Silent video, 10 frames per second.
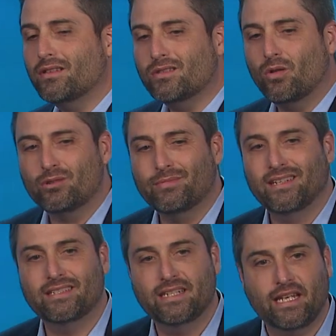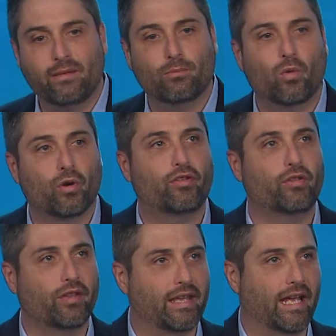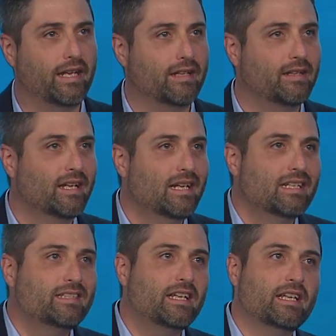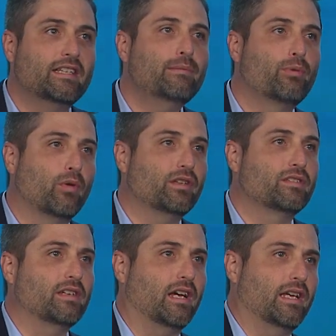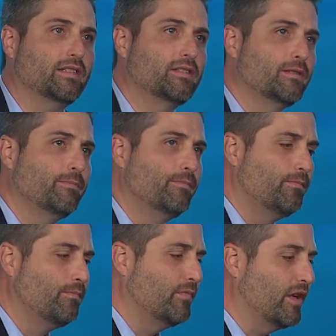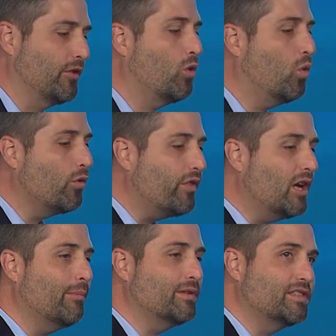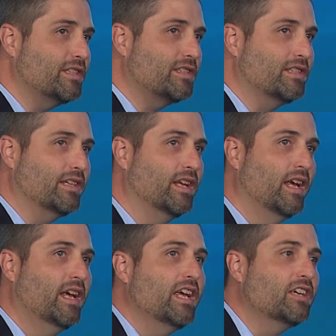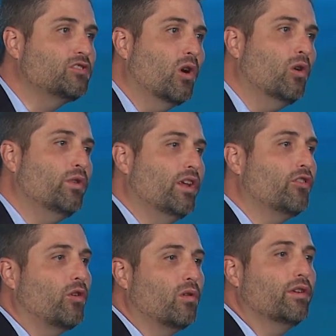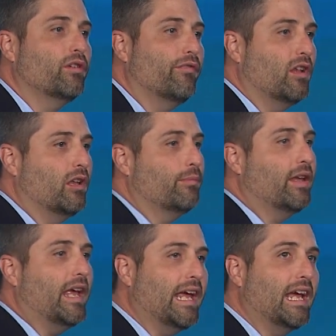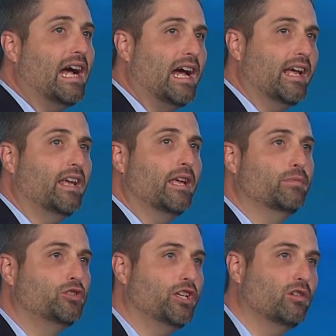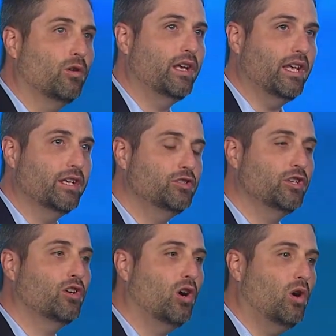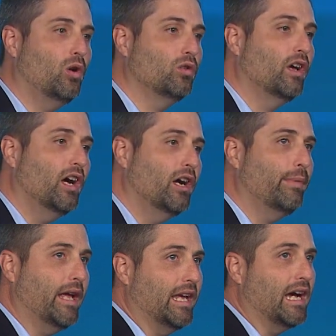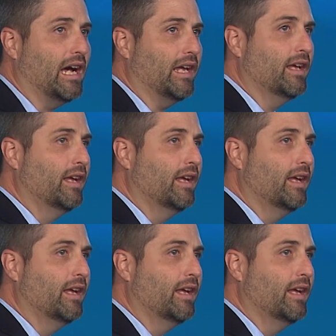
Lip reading: as ultimately digging more into the data to get deeper insights. Now, the core of the Hub Assistant is our own internally developed AI and machine learning engine called Hub AI.